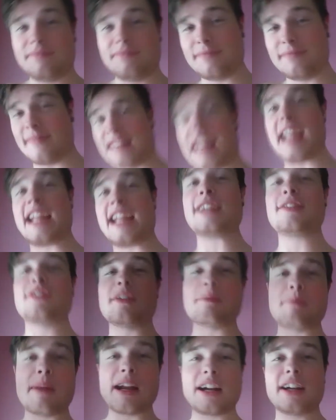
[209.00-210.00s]
Native
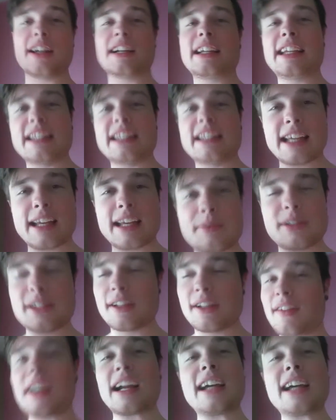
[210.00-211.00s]
American type
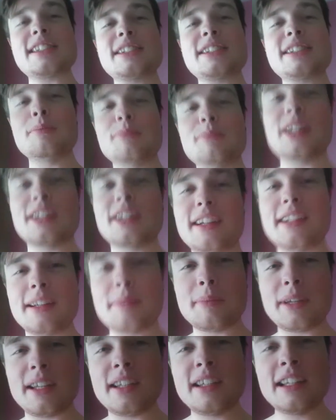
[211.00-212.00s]
stuff. I got some blood in
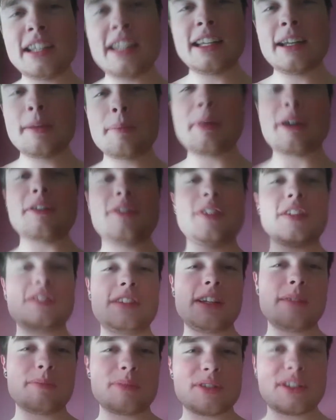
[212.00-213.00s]
me, about
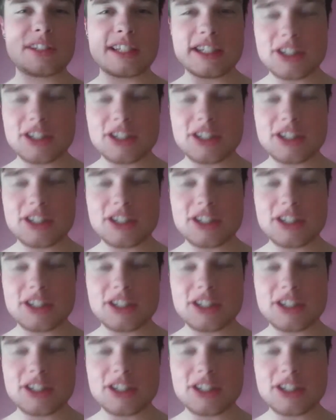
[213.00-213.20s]
15%